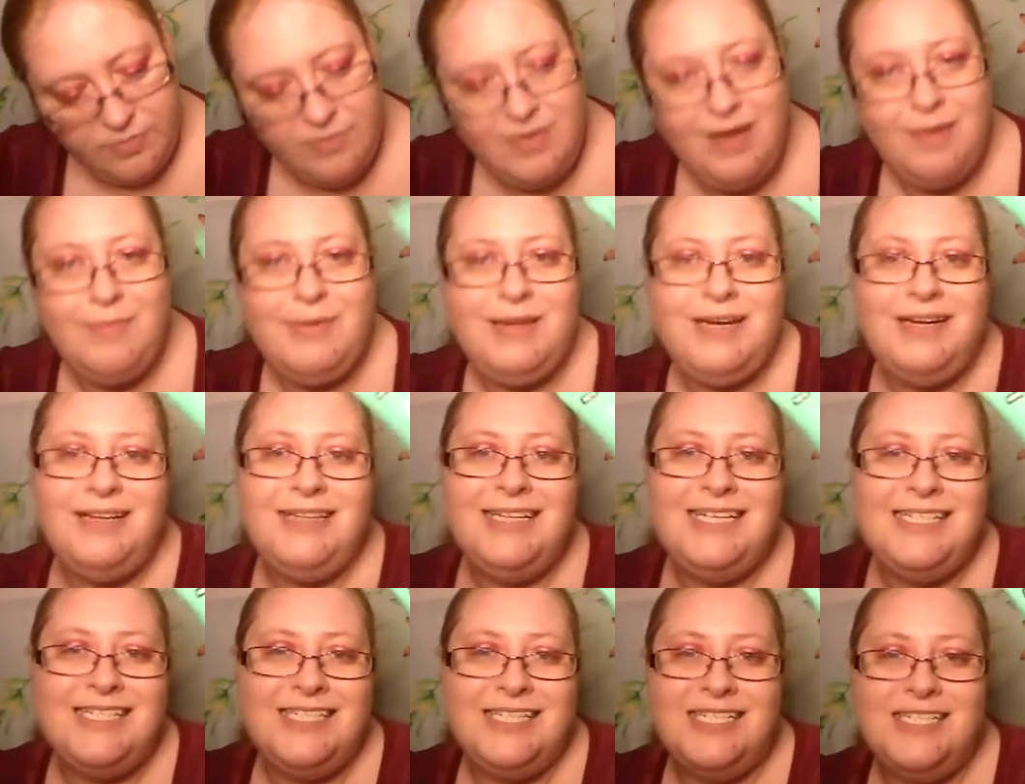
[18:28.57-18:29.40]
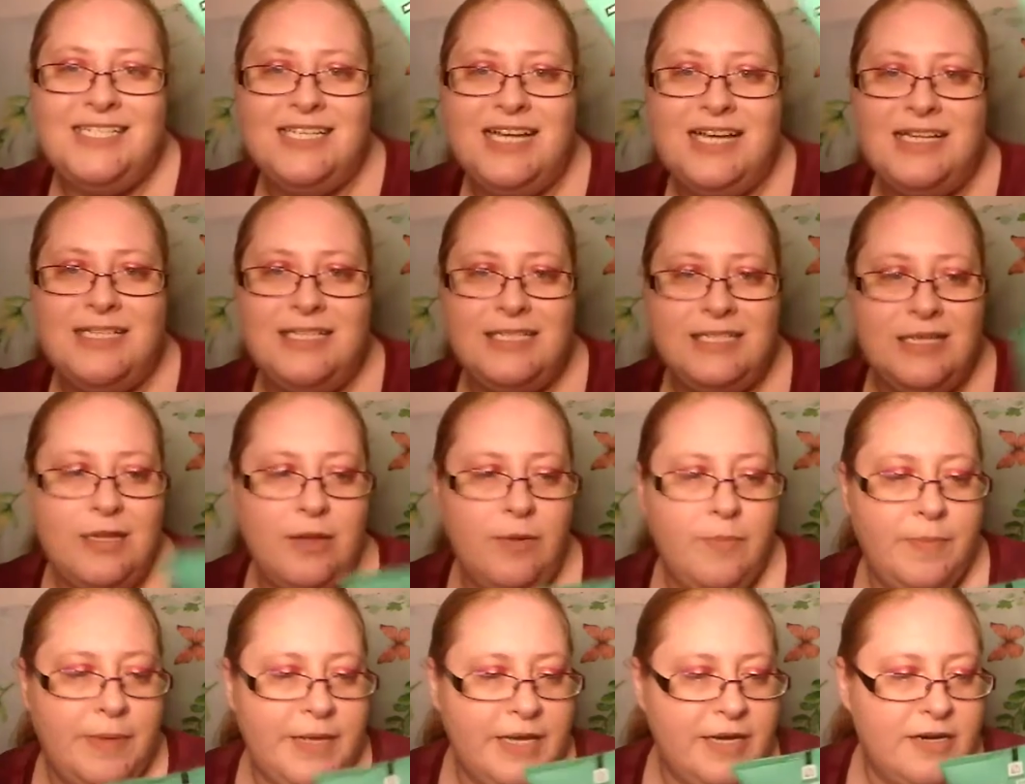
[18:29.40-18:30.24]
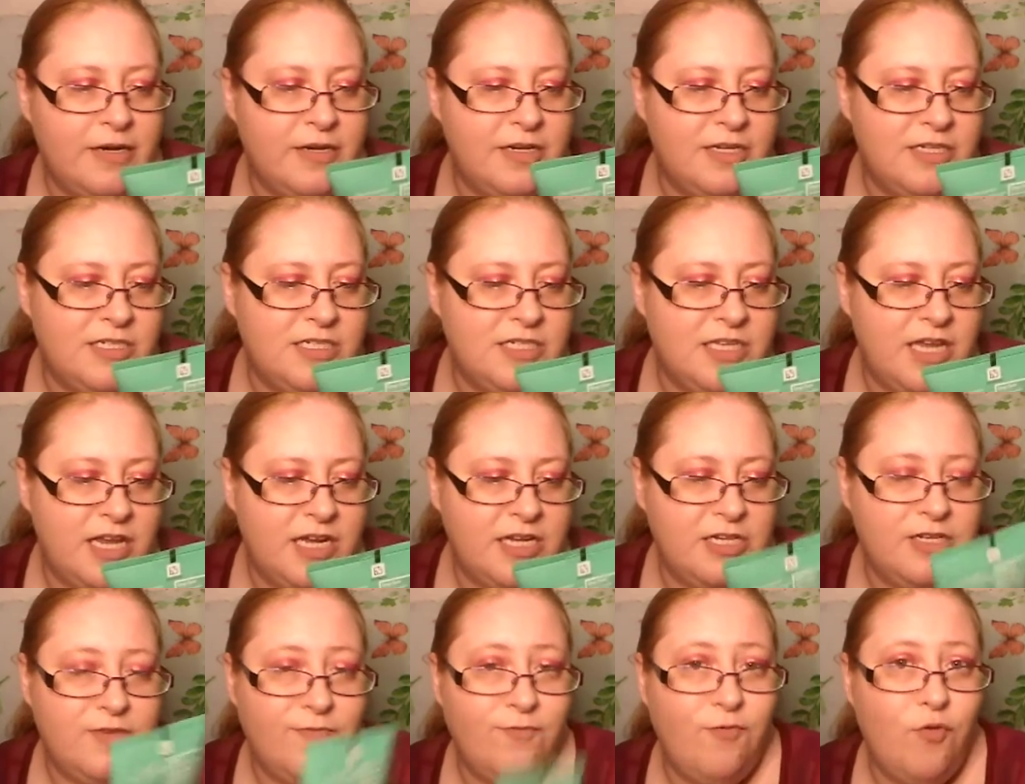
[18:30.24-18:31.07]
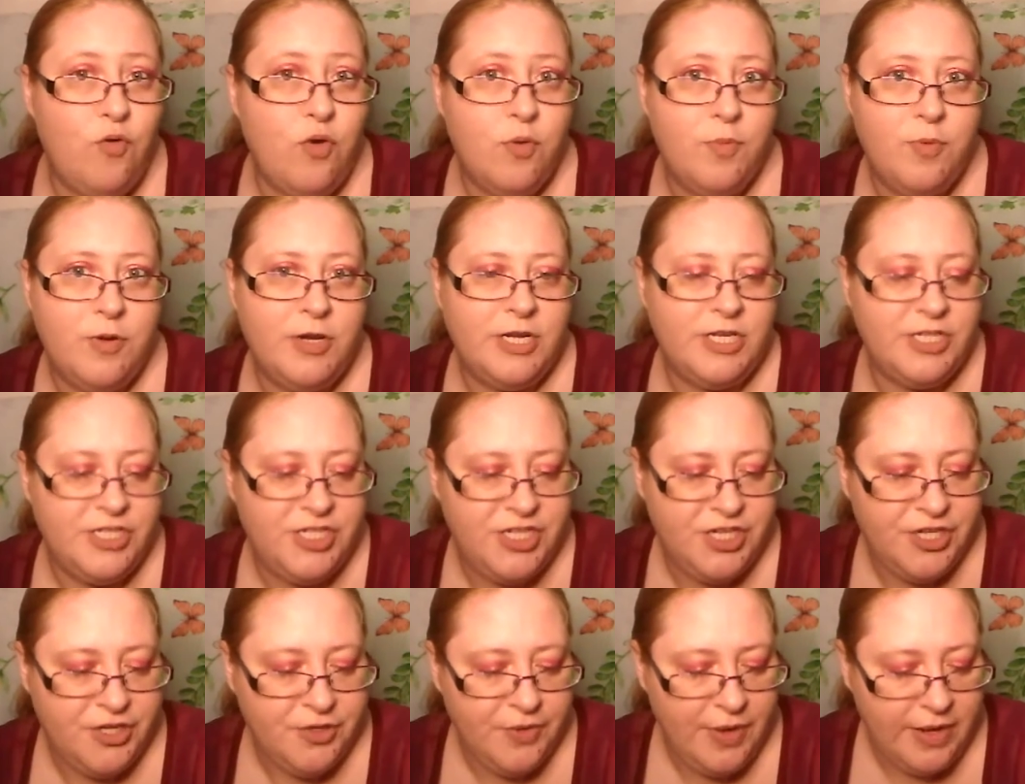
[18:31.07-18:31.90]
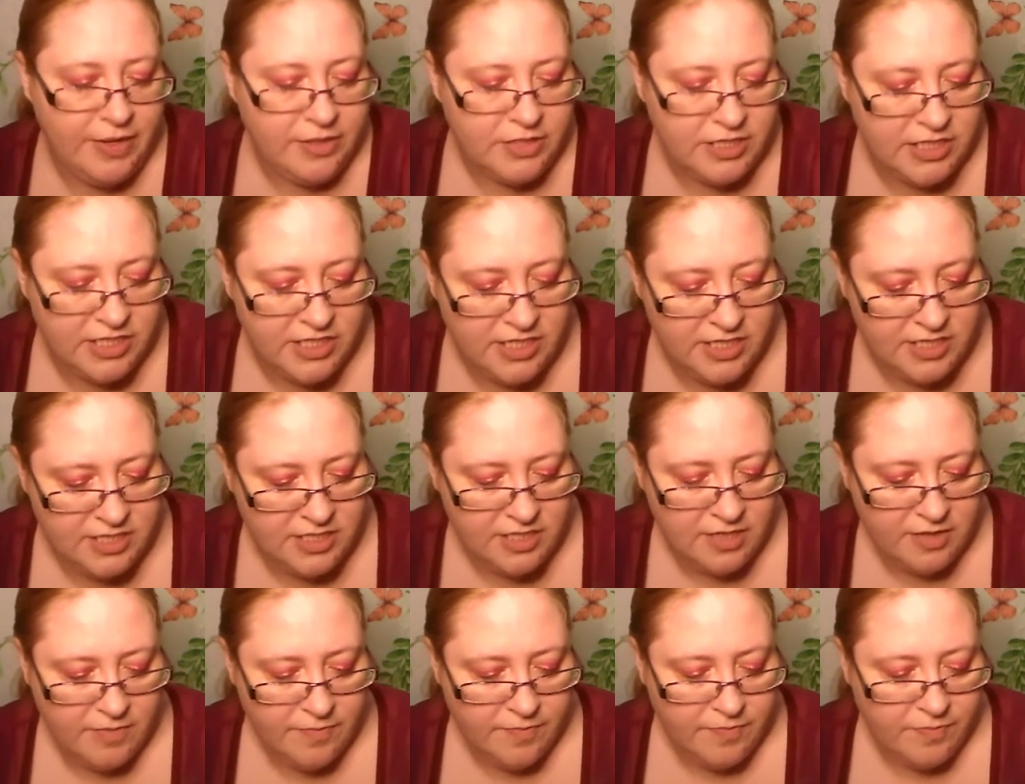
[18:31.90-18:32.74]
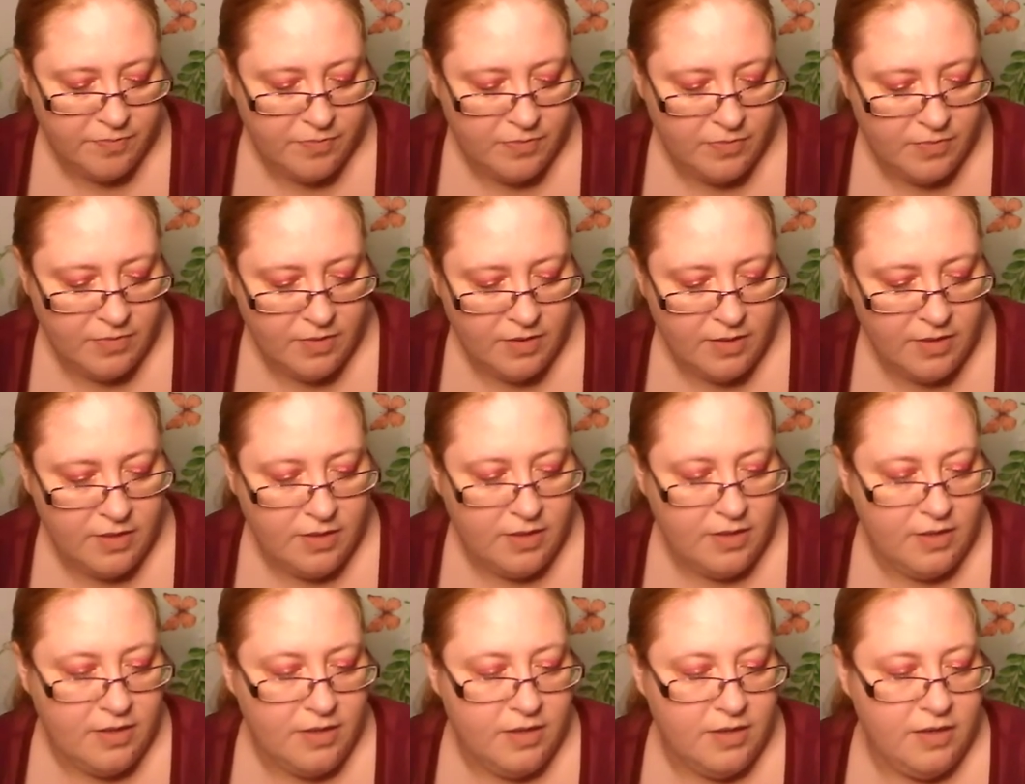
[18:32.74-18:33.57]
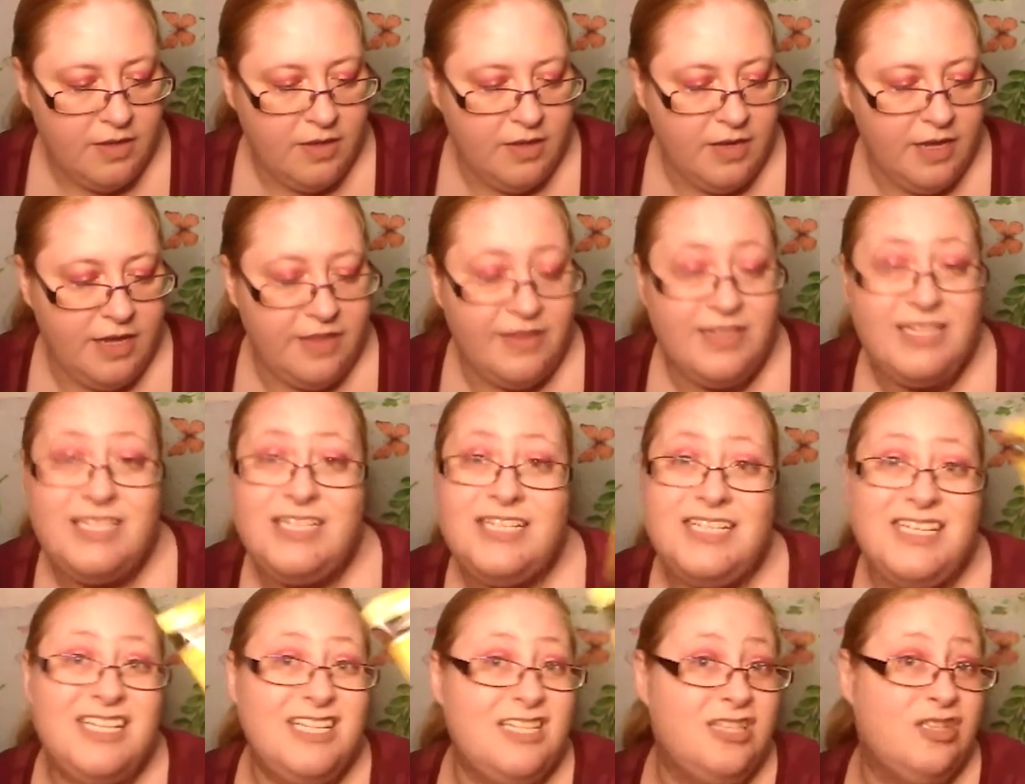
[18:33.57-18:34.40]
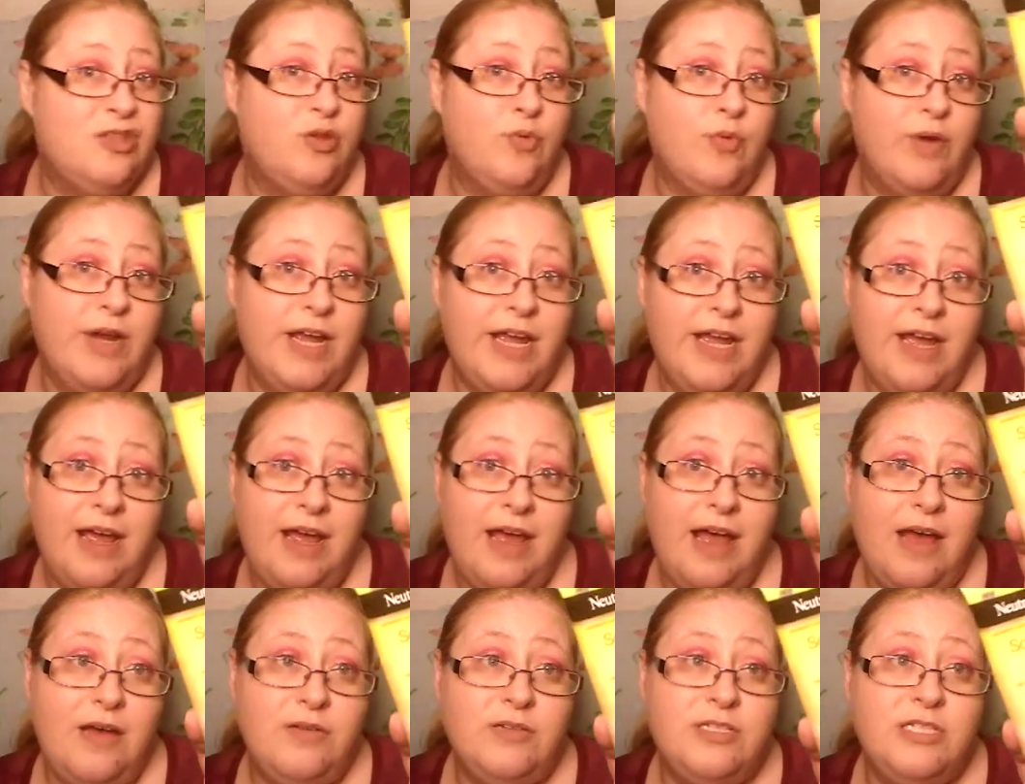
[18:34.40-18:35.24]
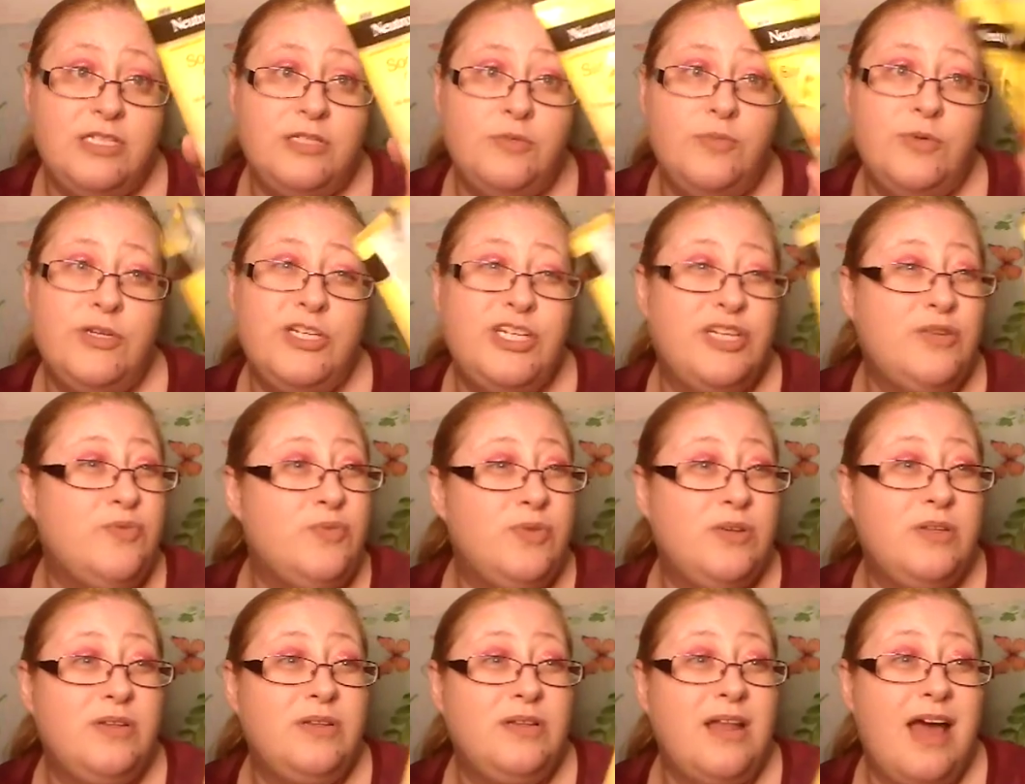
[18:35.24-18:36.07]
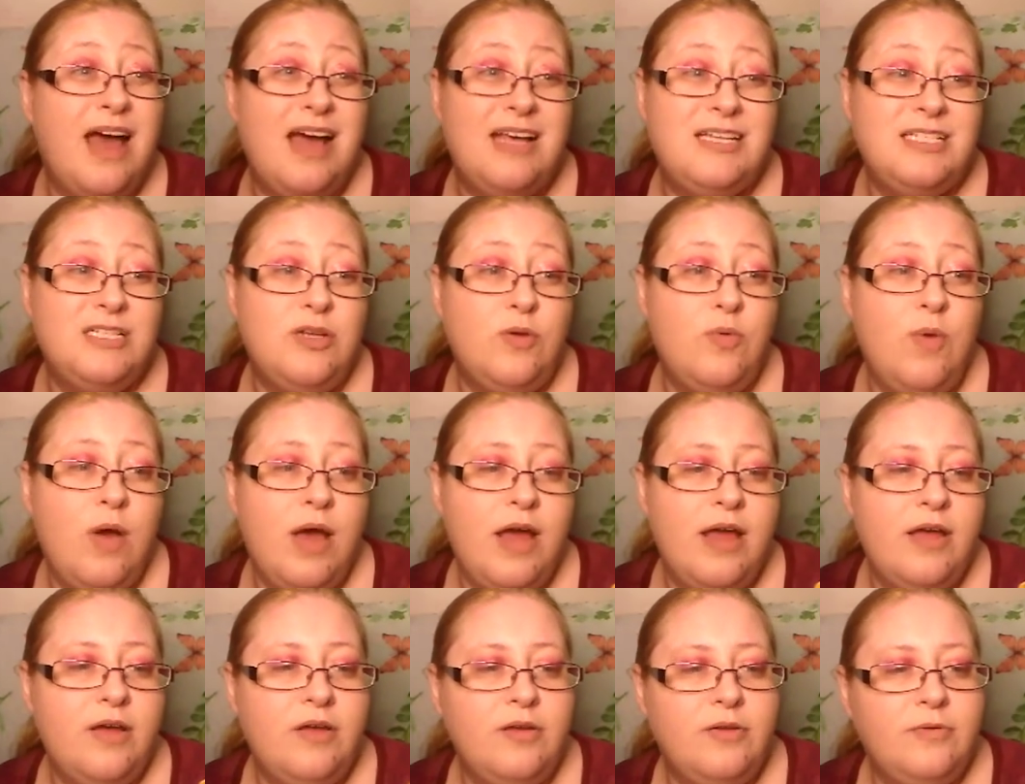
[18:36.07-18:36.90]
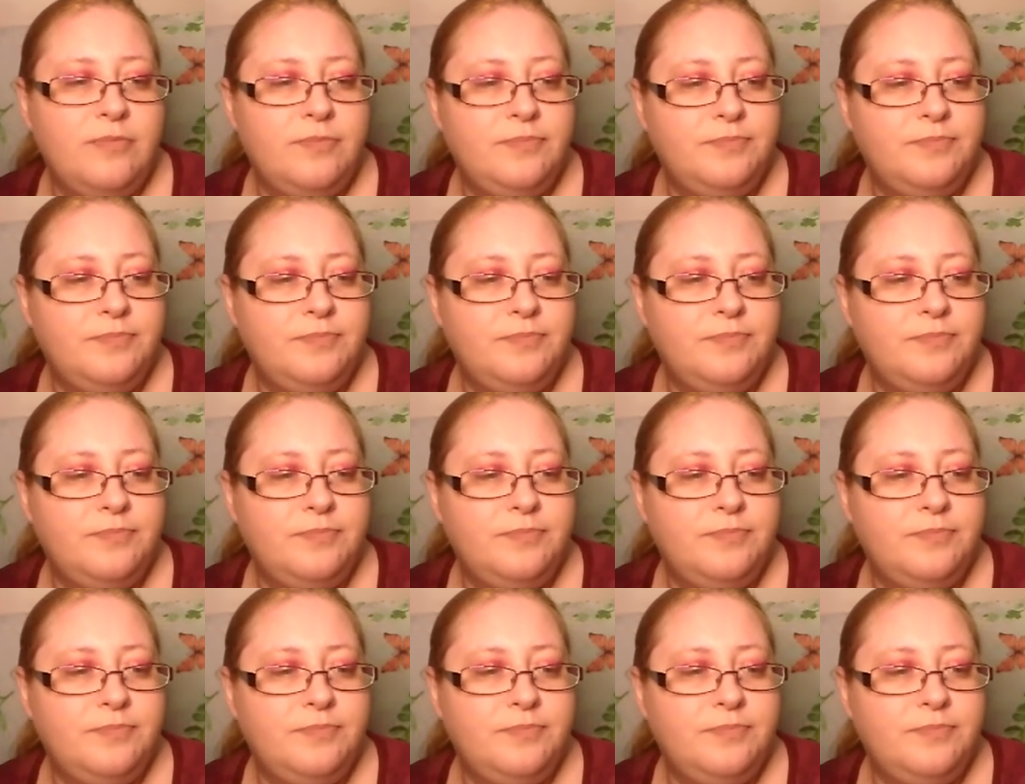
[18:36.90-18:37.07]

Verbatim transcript: I mean, at least this size is a little bigger. It's like 4.2 ounces. And this is three ounces, which it will last a while.